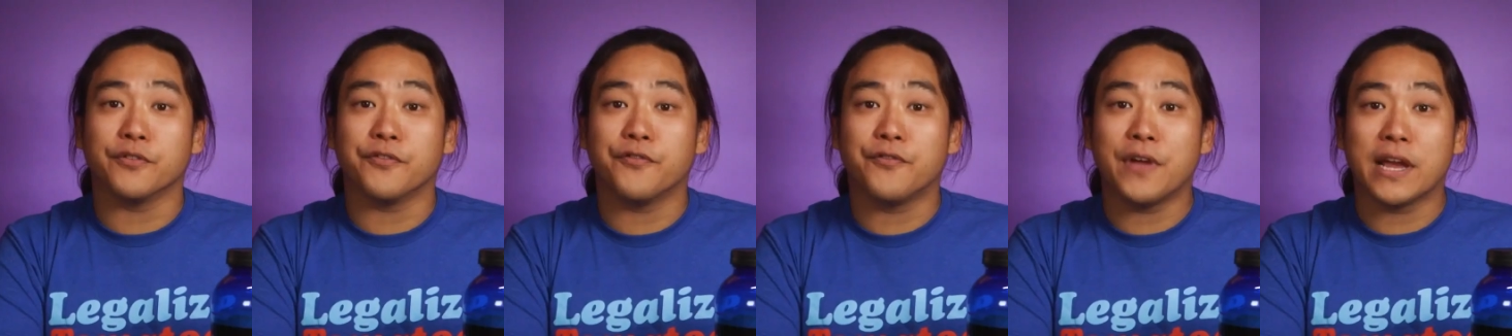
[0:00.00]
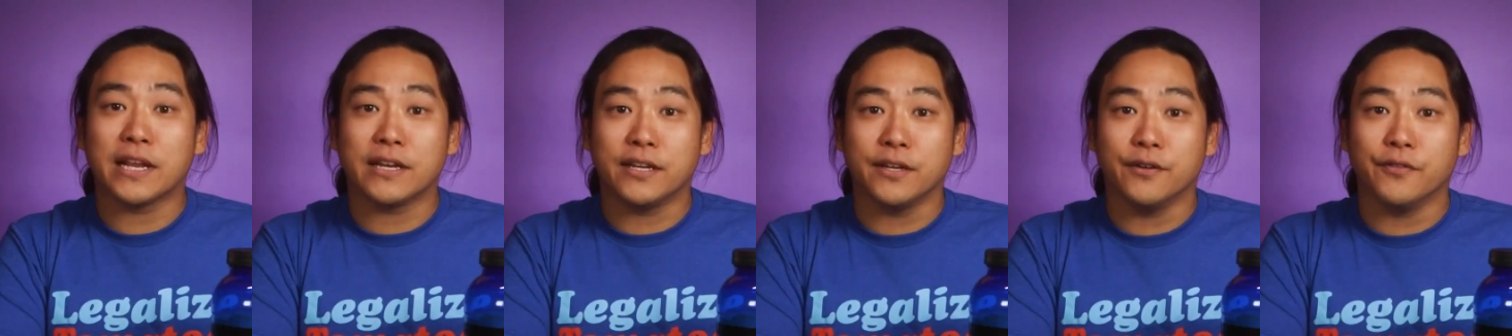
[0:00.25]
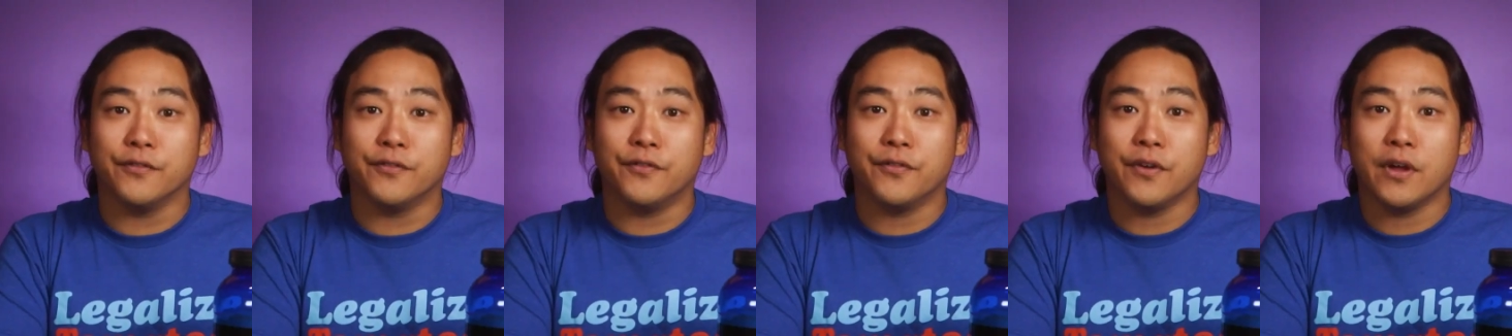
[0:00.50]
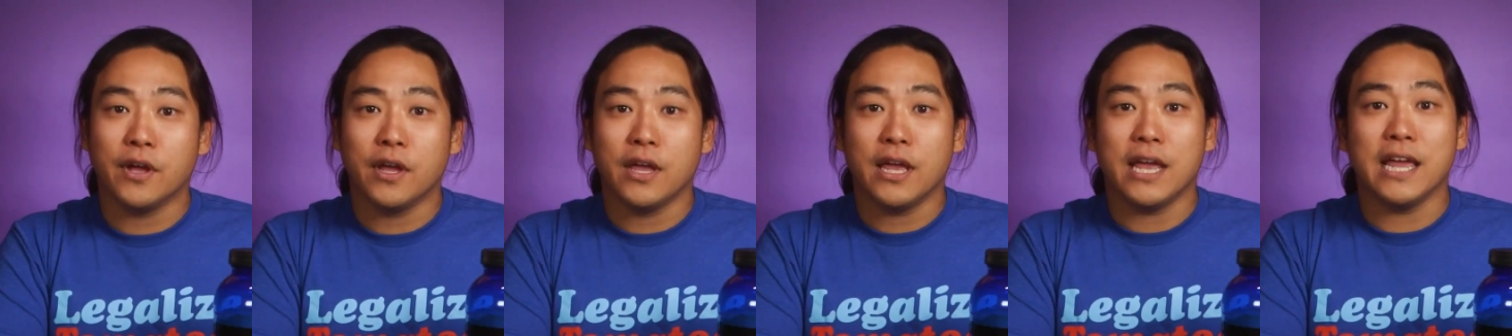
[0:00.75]
effective
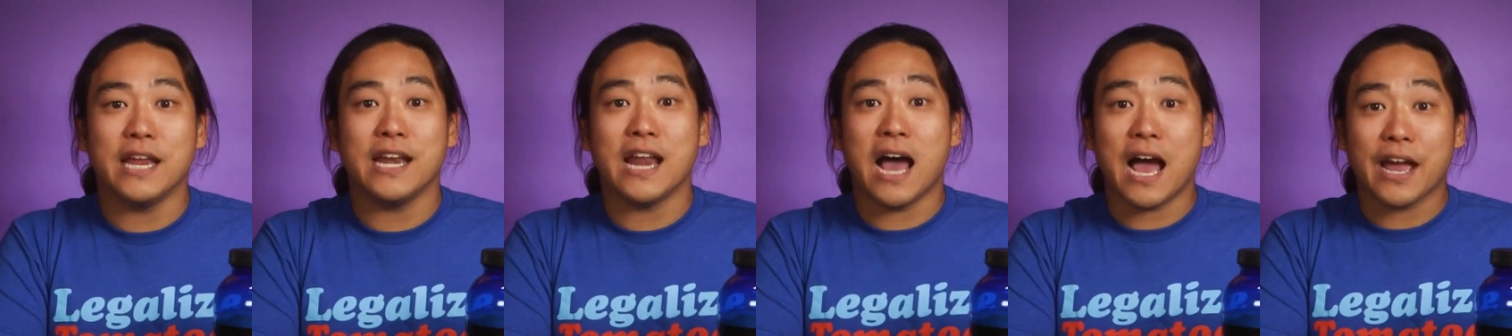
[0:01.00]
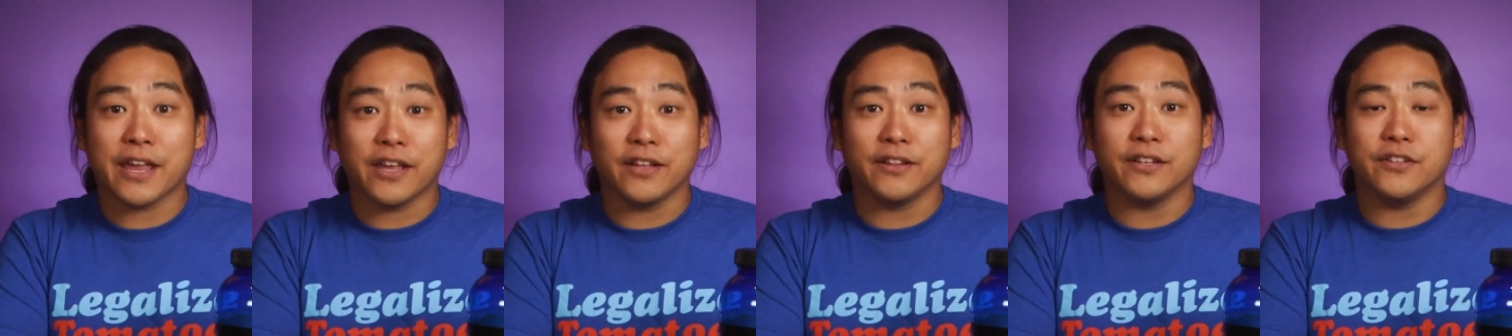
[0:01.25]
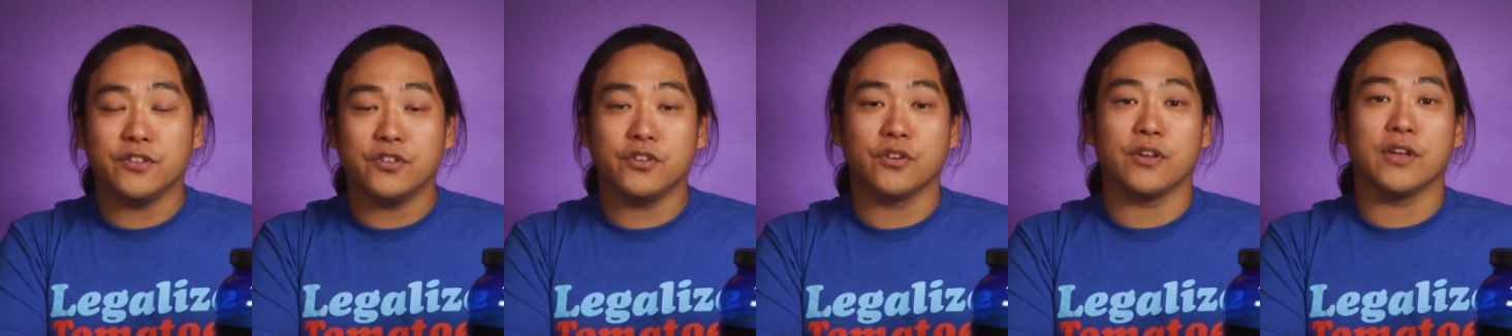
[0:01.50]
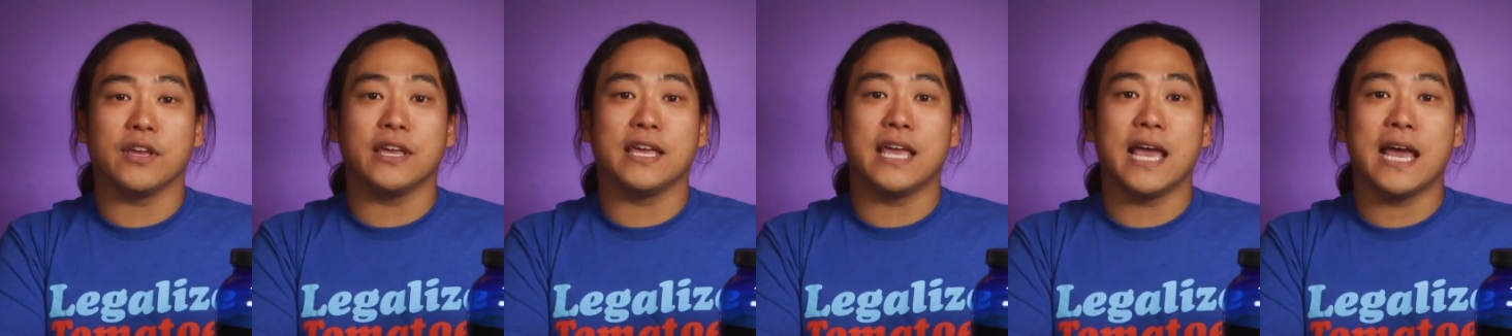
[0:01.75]
inoculants you
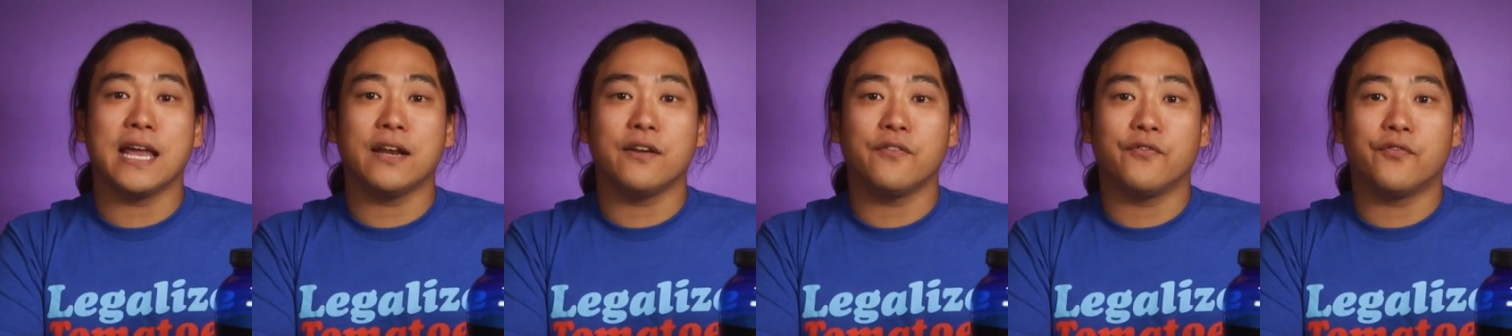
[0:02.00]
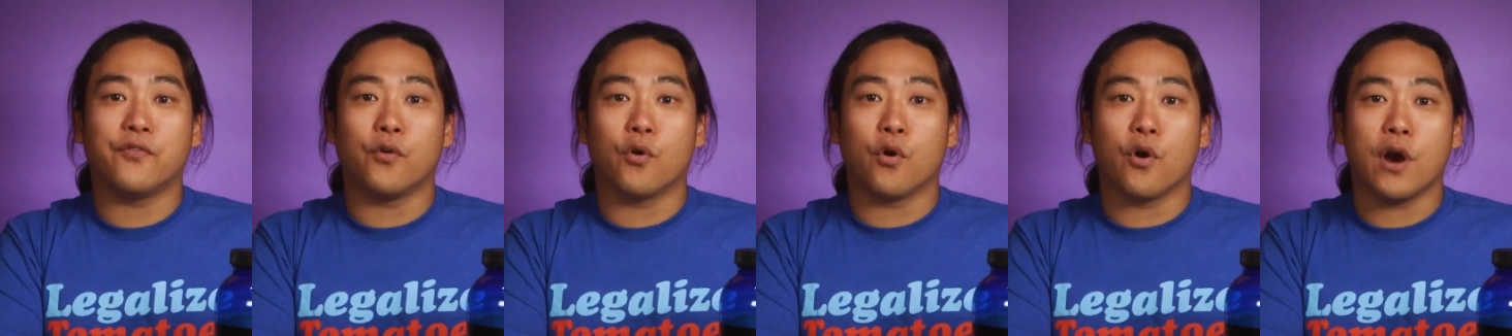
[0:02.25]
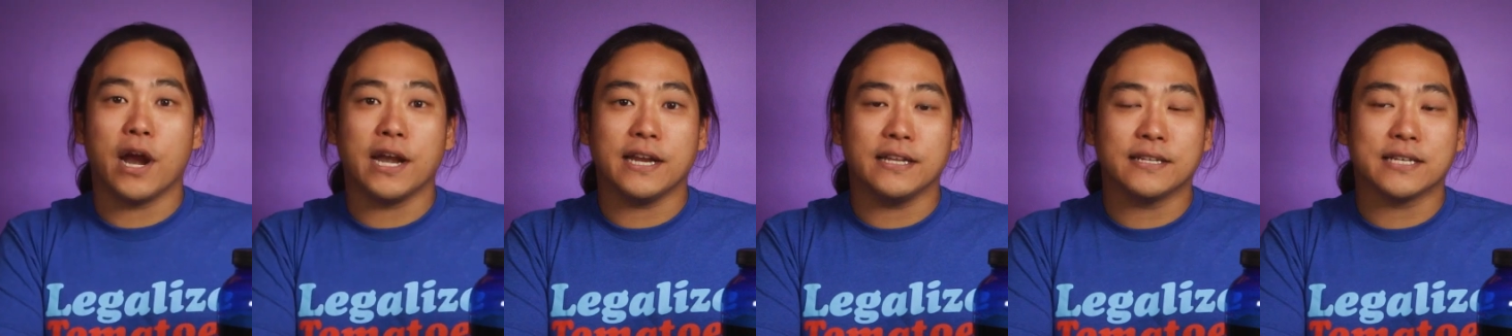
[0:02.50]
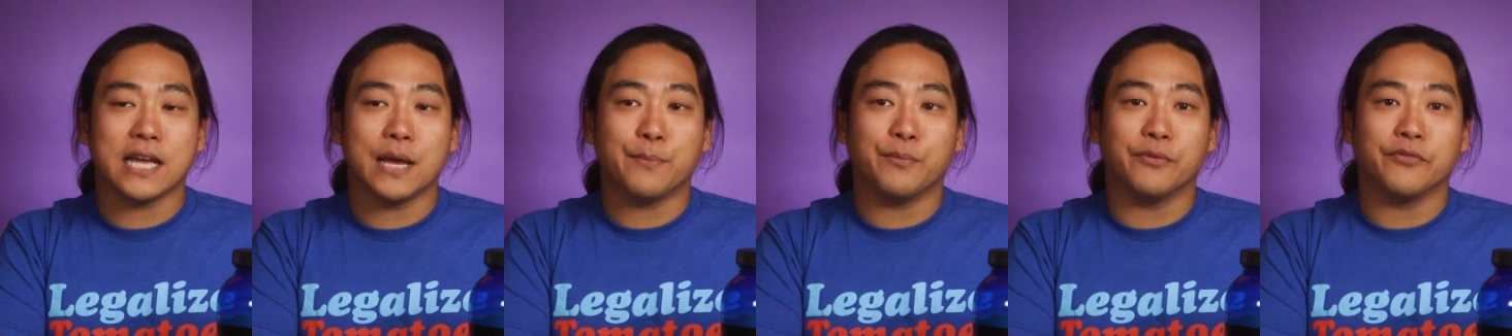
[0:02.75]
can get for any
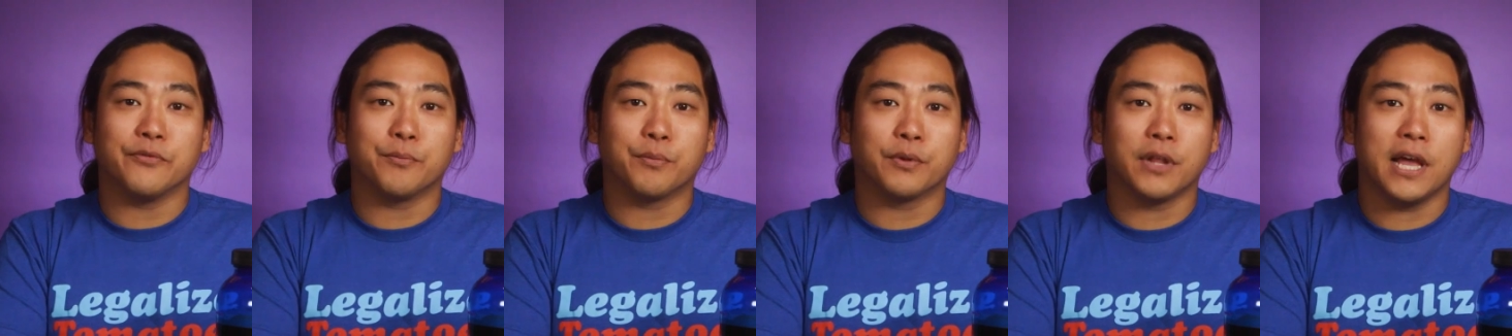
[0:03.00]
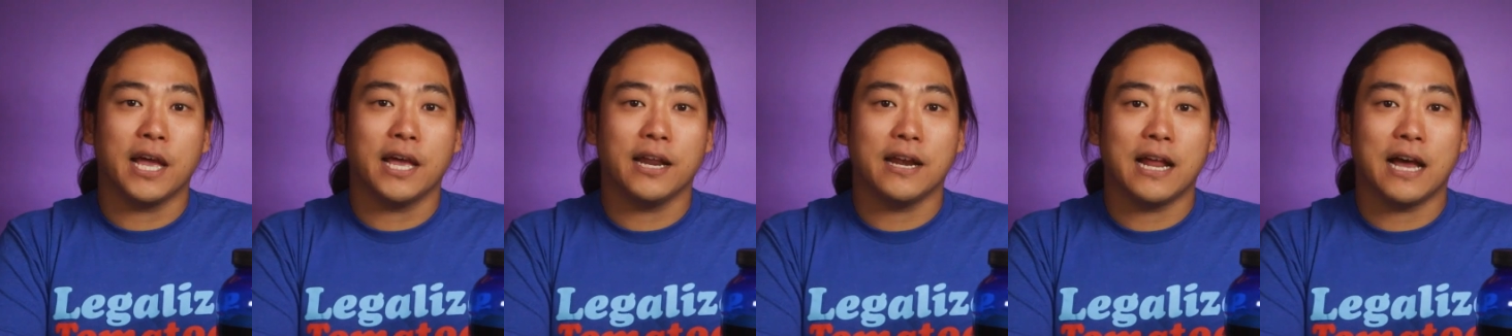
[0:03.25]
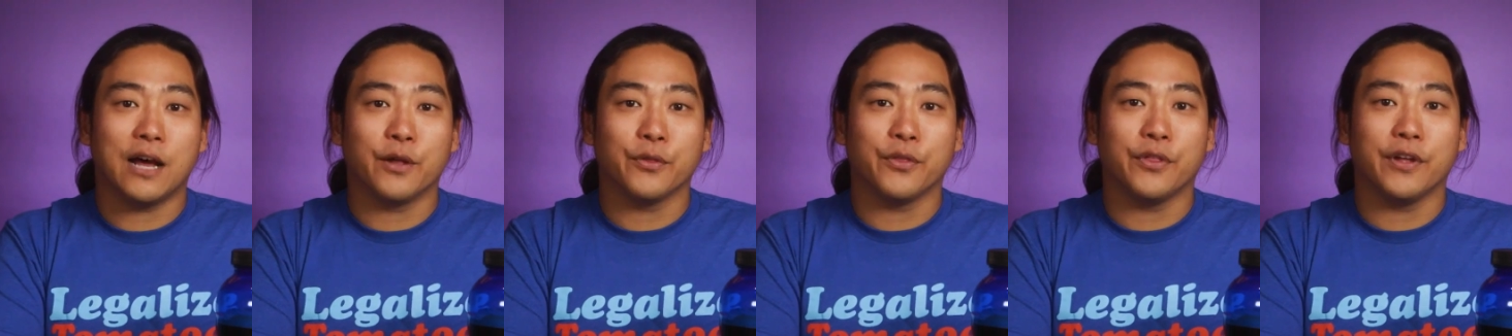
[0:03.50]
type of plant out